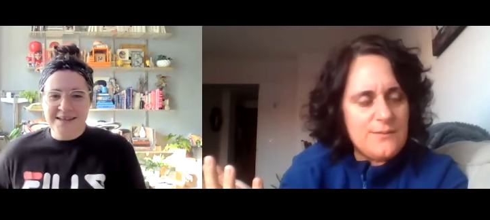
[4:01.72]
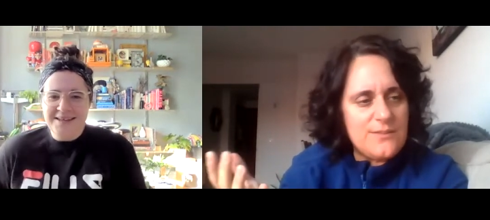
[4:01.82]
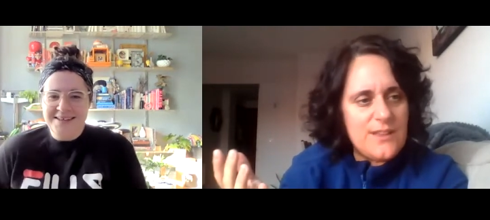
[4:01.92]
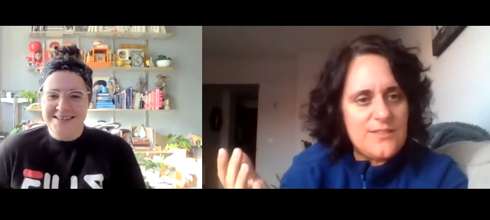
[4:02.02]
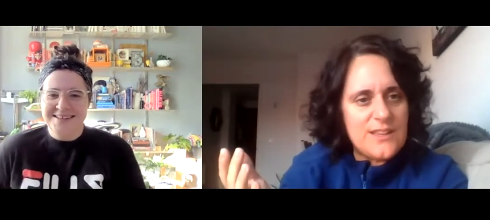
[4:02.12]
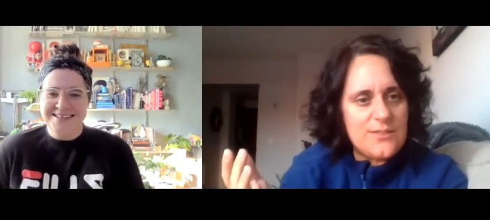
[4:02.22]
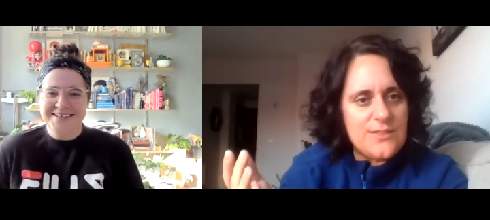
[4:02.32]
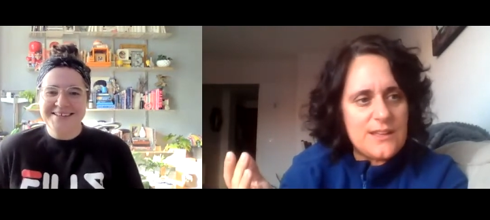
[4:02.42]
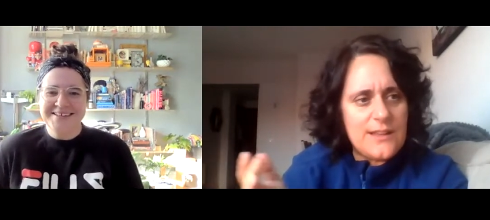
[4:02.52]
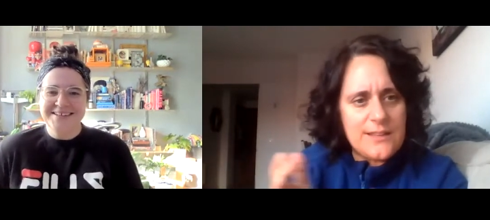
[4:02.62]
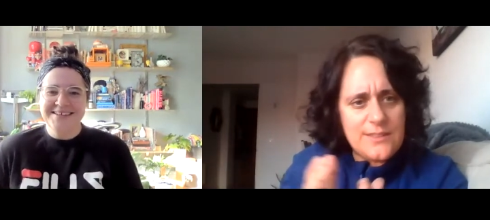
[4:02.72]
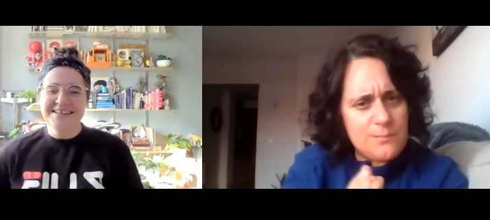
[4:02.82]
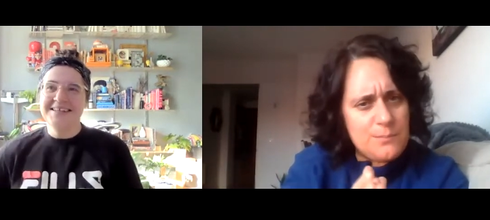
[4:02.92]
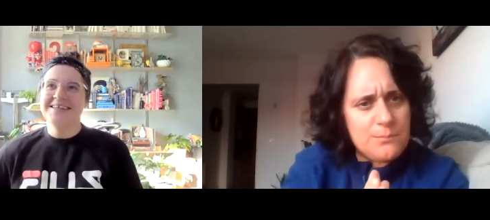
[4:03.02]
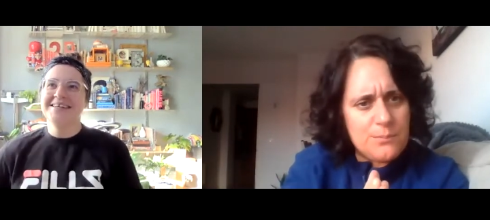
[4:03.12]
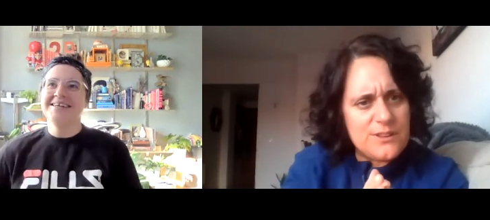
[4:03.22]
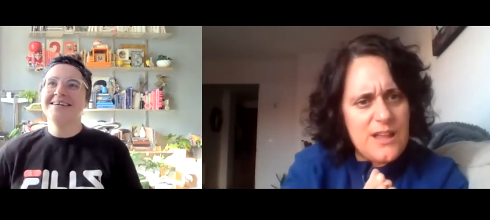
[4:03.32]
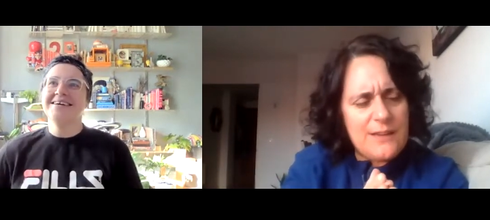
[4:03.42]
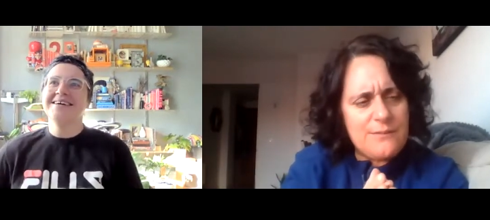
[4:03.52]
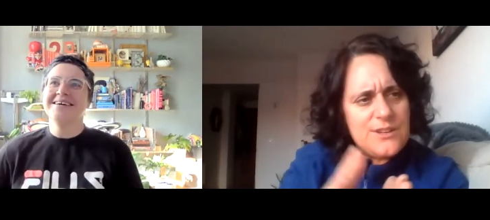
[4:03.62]
Speaker 1: and then they think like these people's
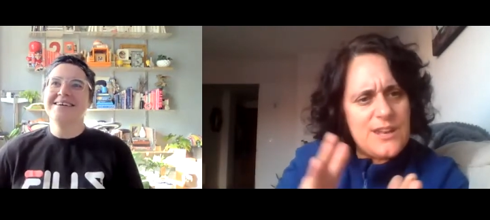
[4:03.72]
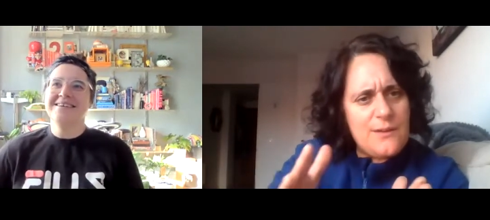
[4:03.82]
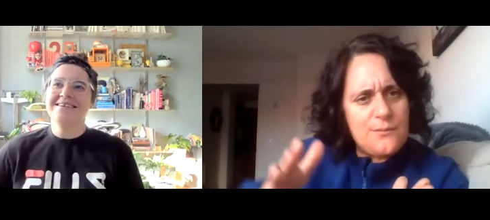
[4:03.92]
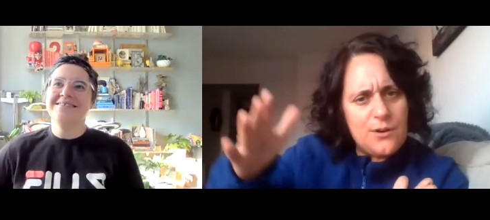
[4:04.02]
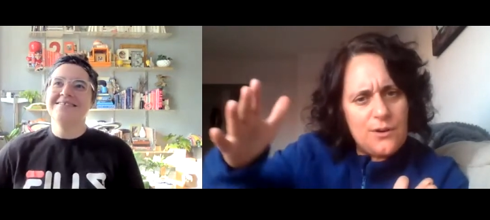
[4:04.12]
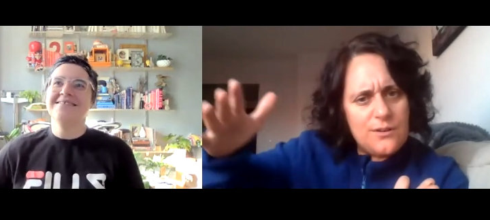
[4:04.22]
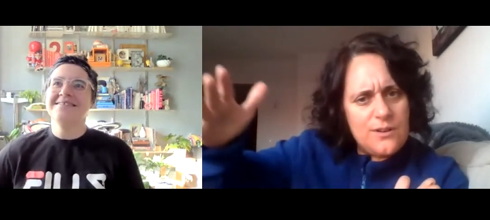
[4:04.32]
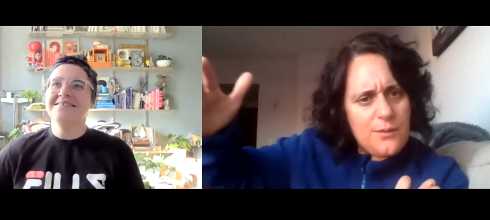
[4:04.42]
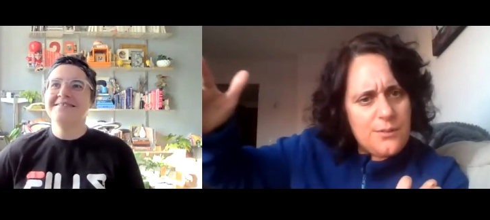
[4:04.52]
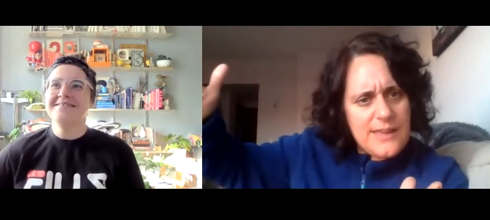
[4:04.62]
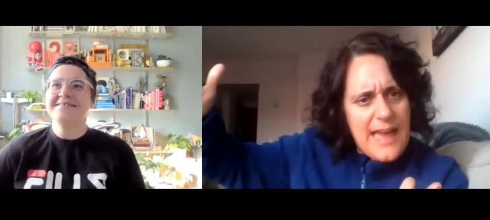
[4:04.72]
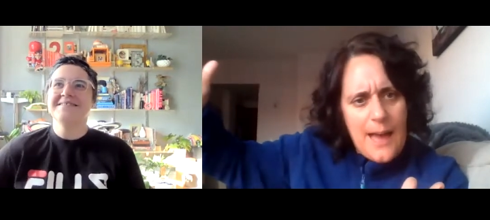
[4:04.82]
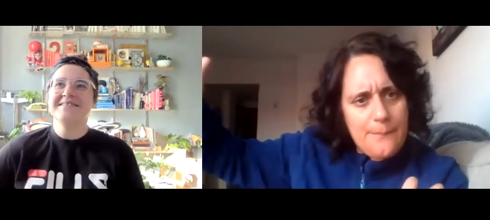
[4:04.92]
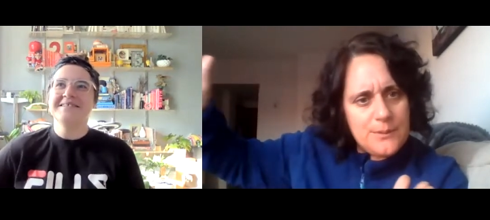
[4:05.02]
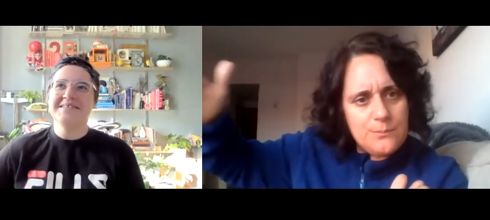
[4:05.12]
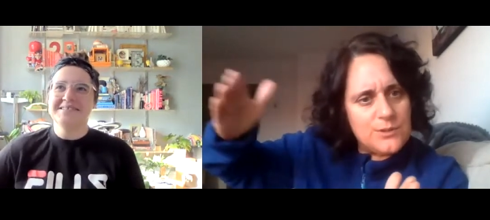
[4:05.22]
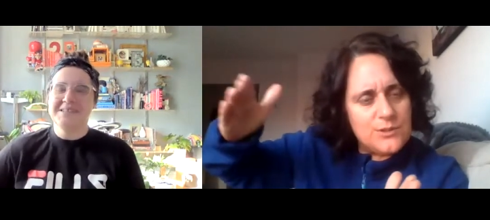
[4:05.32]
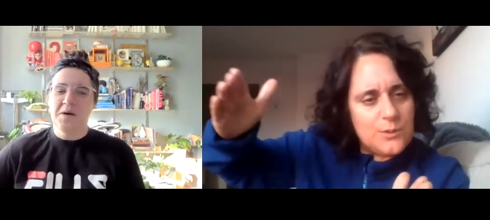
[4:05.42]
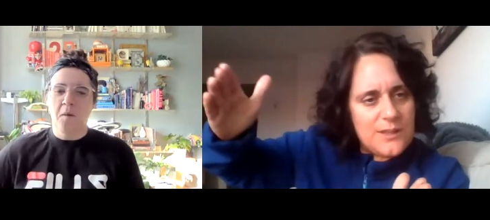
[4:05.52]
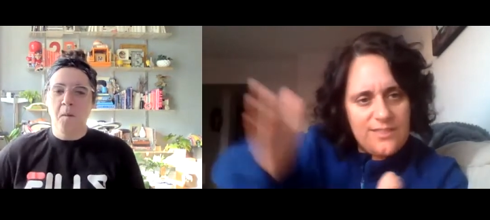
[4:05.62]
lives never nothing happened
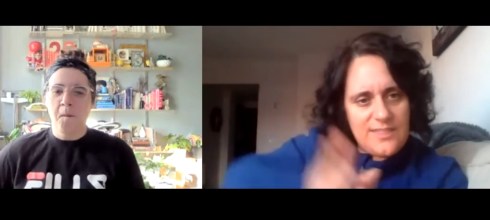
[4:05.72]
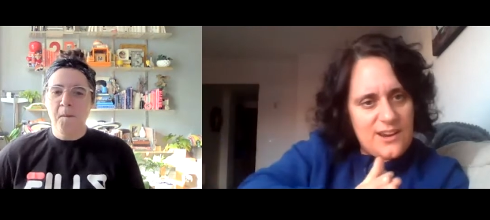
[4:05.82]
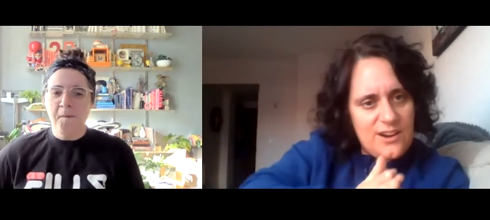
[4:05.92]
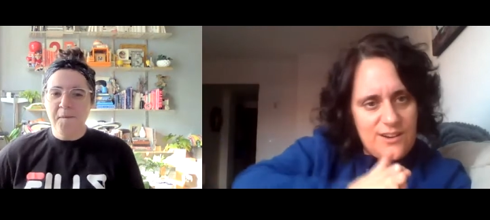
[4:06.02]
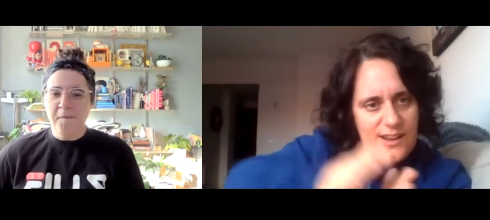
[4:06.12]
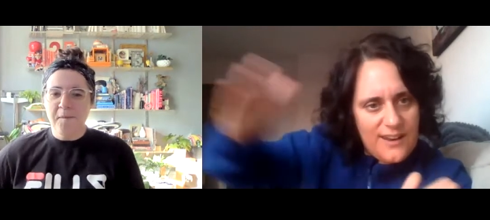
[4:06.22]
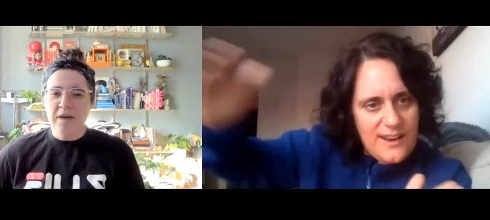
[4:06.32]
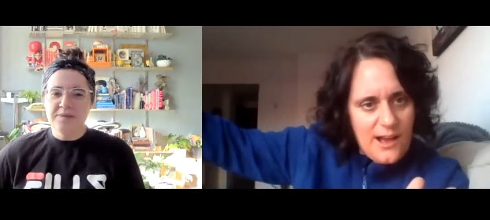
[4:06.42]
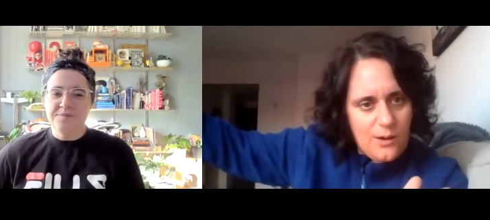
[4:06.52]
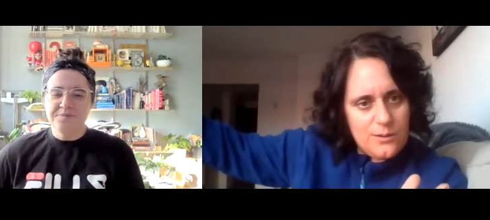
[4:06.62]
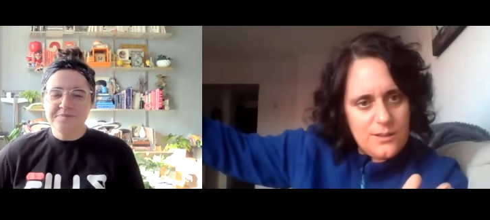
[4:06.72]
between there and now.